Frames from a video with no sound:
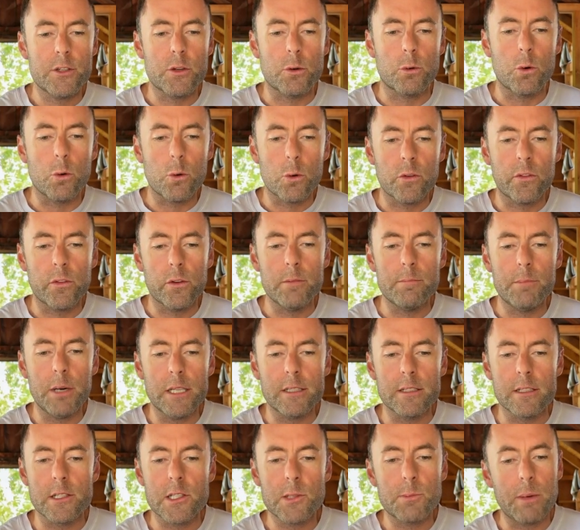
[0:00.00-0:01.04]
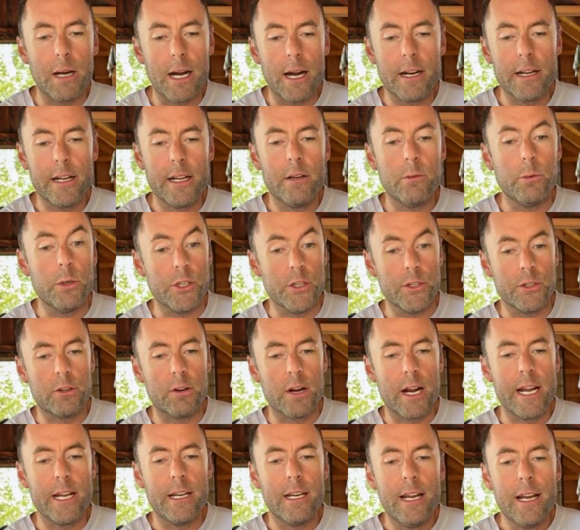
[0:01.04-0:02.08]
or orphan buttons spotted, which is
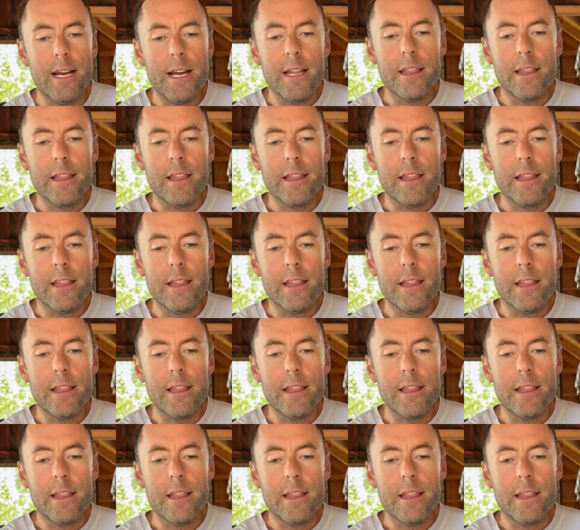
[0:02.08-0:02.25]
great.